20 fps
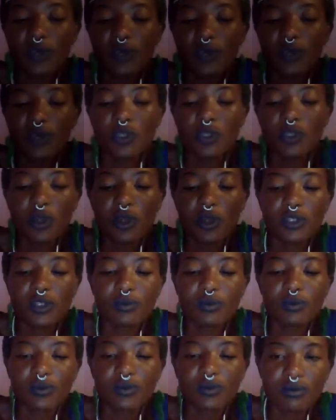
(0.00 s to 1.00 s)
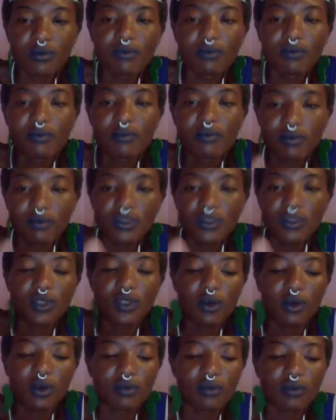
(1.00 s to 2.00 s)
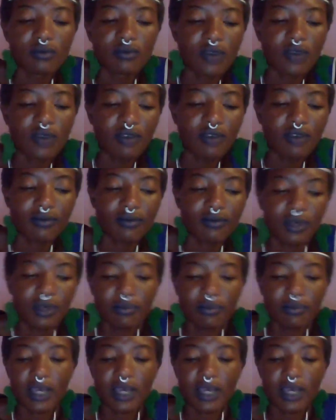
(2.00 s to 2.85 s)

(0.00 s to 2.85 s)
the way you respond, you know, of